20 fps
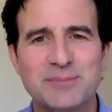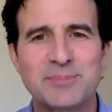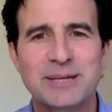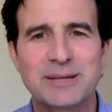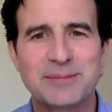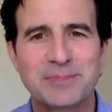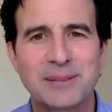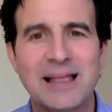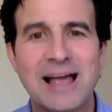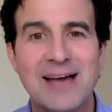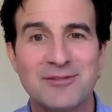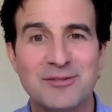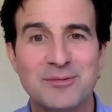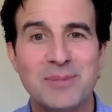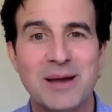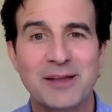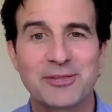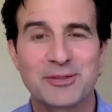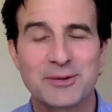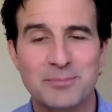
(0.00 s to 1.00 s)
people have
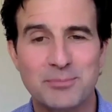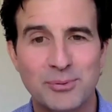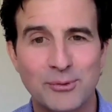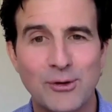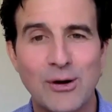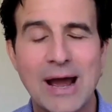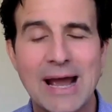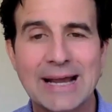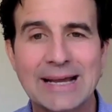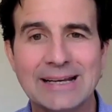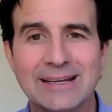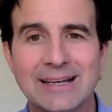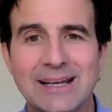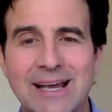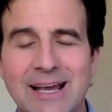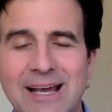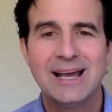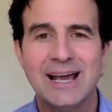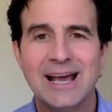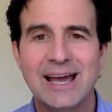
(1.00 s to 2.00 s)
about the brain.
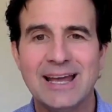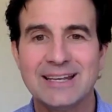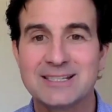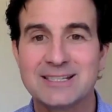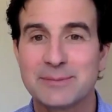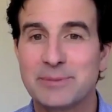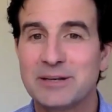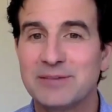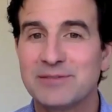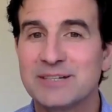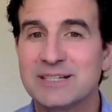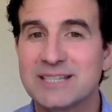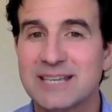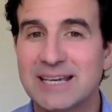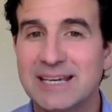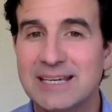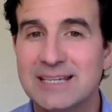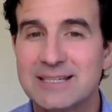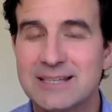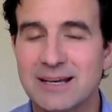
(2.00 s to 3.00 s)
And as a bit of a
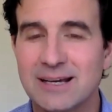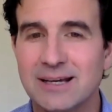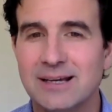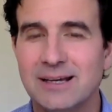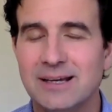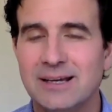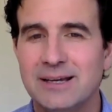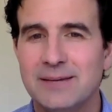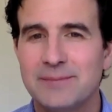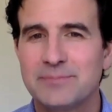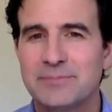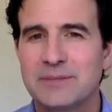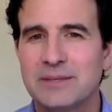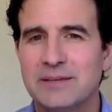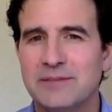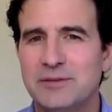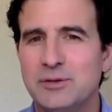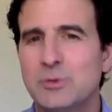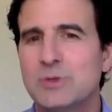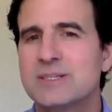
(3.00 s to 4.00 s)
teaser,
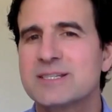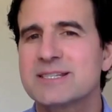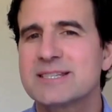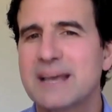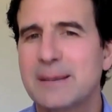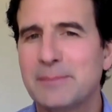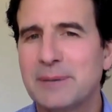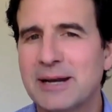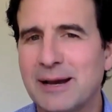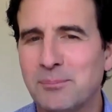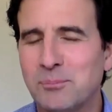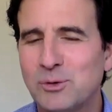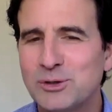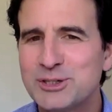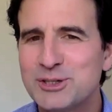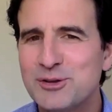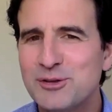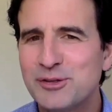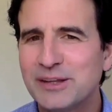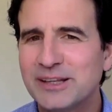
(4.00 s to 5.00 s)
if you were to sum it up, what
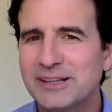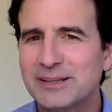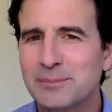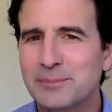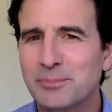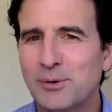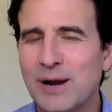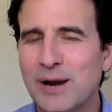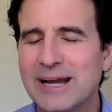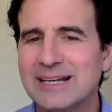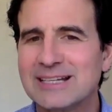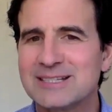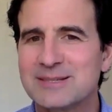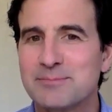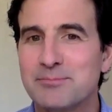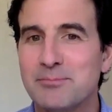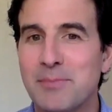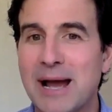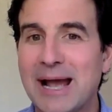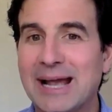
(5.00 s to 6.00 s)
do you think the brain's
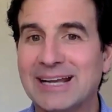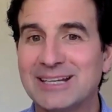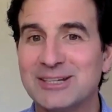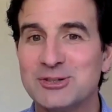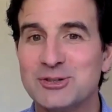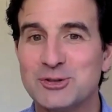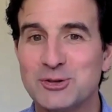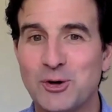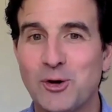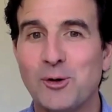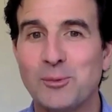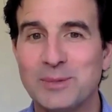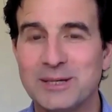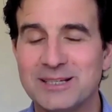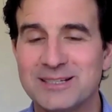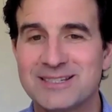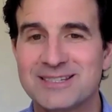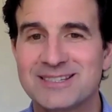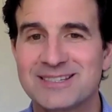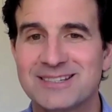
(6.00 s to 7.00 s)
main job
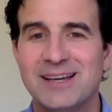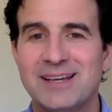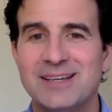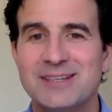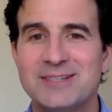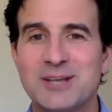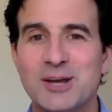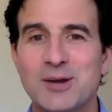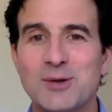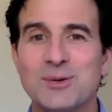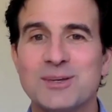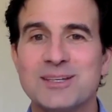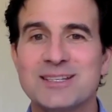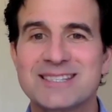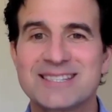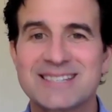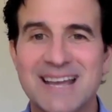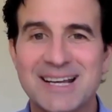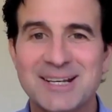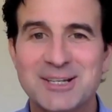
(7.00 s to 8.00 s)
is? So
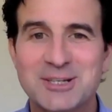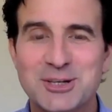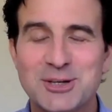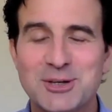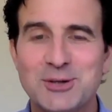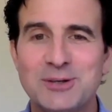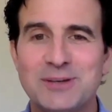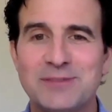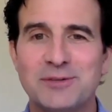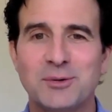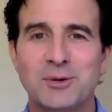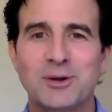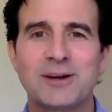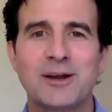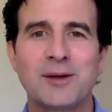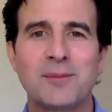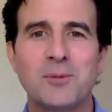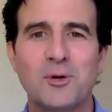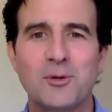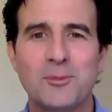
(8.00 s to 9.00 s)
stay tuned if you want to
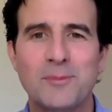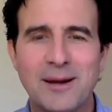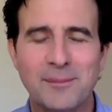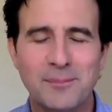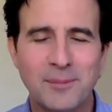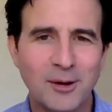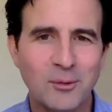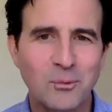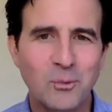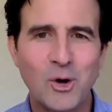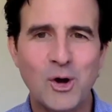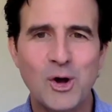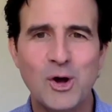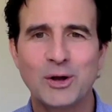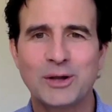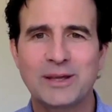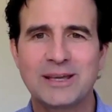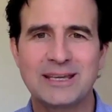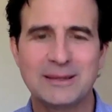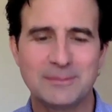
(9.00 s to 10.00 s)
know more about my
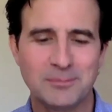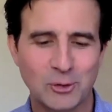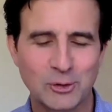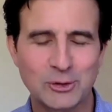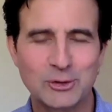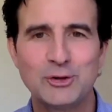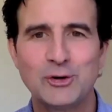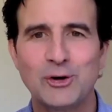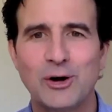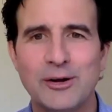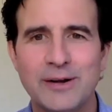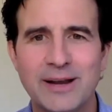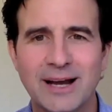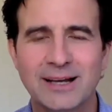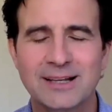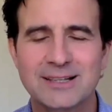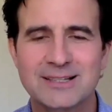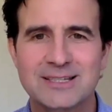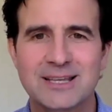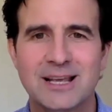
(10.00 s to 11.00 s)
work, hear more Neuro
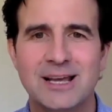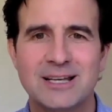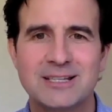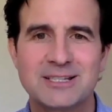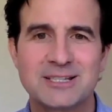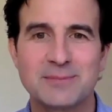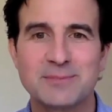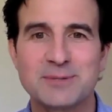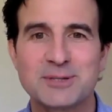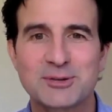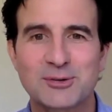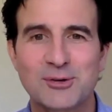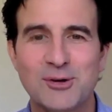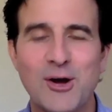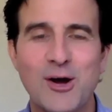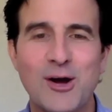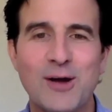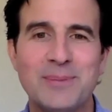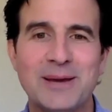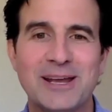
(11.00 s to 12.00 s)
Nuggets,
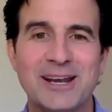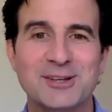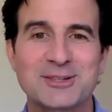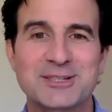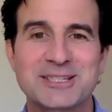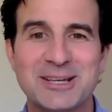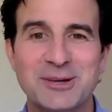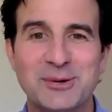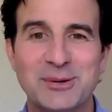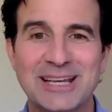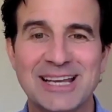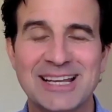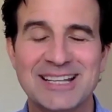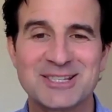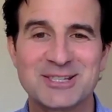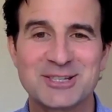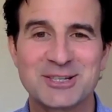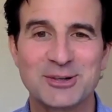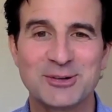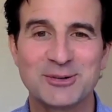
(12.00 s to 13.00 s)
subscribe, and I'll see you again
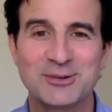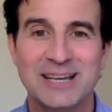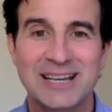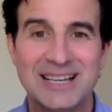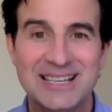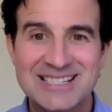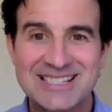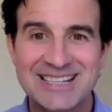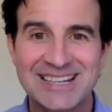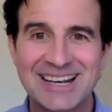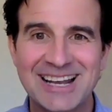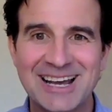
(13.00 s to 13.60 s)
soon. See you